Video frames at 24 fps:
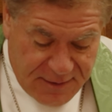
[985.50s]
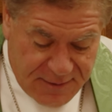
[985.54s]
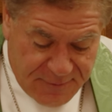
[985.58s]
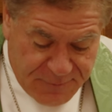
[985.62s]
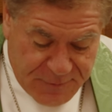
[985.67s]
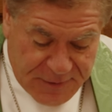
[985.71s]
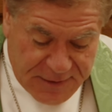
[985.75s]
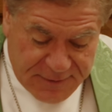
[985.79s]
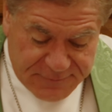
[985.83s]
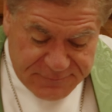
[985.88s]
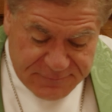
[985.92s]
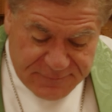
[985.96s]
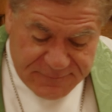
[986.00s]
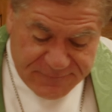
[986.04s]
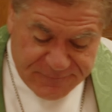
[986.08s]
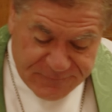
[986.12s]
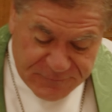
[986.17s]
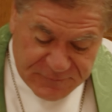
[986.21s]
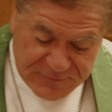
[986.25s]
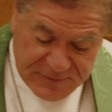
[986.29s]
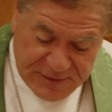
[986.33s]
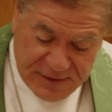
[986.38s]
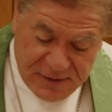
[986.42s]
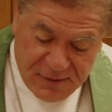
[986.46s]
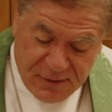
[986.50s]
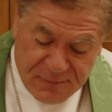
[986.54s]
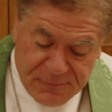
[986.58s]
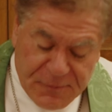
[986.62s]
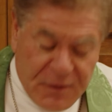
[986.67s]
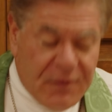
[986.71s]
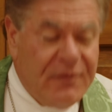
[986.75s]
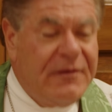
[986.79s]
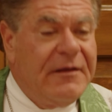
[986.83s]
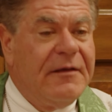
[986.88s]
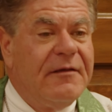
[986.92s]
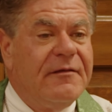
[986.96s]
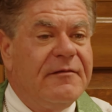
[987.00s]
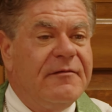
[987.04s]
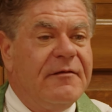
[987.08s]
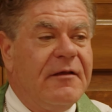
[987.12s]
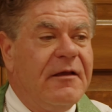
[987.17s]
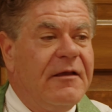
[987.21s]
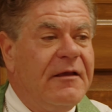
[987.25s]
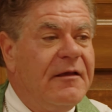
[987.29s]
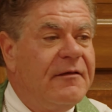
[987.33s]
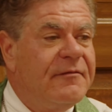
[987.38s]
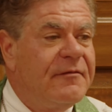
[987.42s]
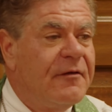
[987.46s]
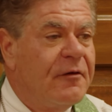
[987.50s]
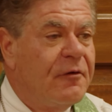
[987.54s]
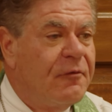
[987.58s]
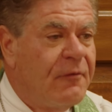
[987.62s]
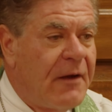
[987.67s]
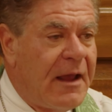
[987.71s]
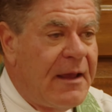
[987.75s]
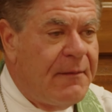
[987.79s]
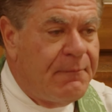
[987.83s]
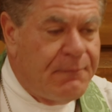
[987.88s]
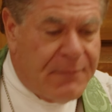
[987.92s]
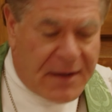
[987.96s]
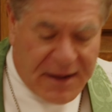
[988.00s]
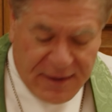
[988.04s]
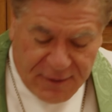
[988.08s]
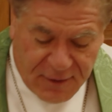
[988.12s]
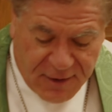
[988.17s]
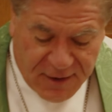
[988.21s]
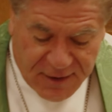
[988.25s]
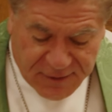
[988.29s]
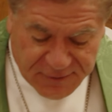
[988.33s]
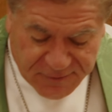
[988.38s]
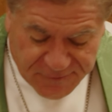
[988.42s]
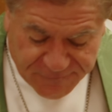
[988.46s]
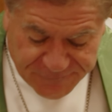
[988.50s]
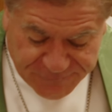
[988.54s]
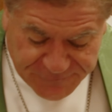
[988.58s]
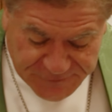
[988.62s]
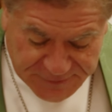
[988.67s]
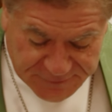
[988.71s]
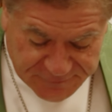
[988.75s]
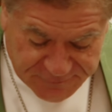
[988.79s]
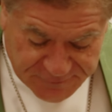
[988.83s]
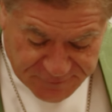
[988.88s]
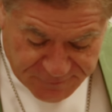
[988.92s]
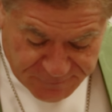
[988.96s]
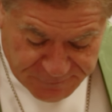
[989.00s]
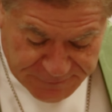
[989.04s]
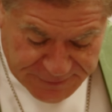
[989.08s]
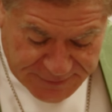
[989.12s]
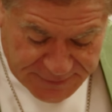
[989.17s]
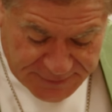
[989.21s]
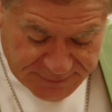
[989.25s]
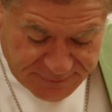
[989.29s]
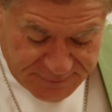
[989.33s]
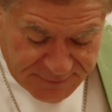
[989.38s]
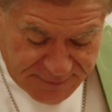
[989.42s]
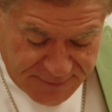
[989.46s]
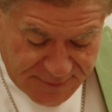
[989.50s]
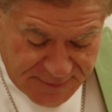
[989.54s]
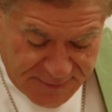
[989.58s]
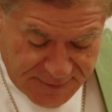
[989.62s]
But D.L. Moody's is a great biography to read.